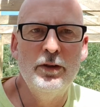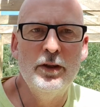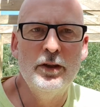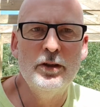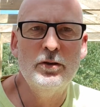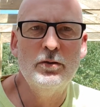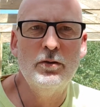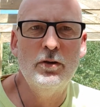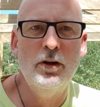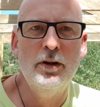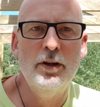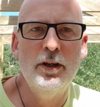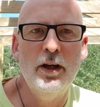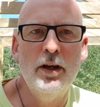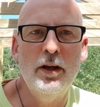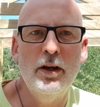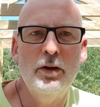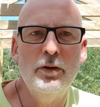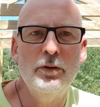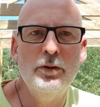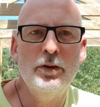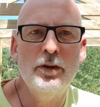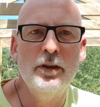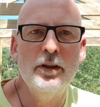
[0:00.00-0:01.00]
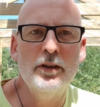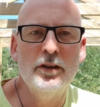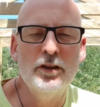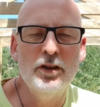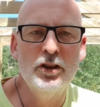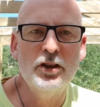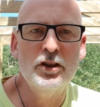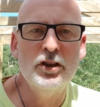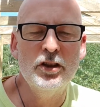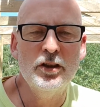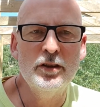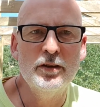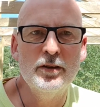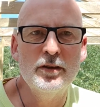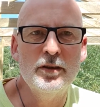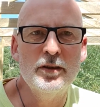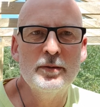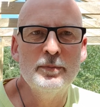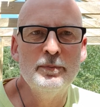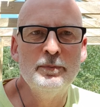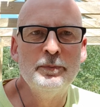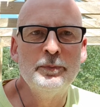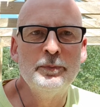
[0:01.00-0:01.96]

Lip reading: these chronic health conditions.